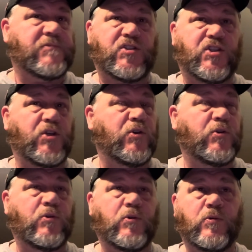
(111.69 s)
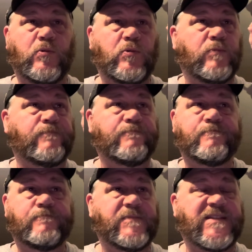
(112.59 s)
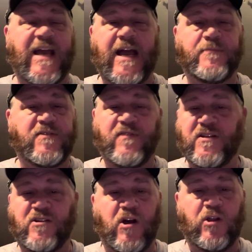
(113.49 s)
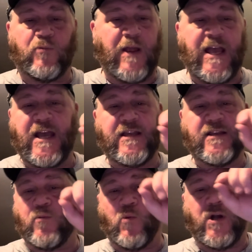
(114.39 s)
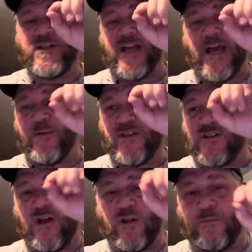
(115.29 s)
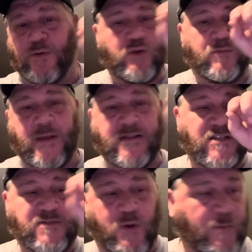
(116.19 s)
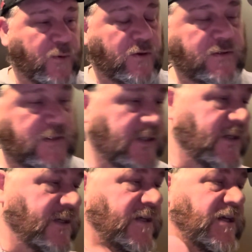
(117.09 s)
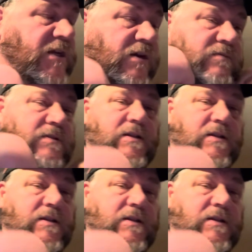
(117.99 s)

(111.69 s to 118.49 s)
2 dabs of this color red and 1 dab of this color blue made this purple, you know.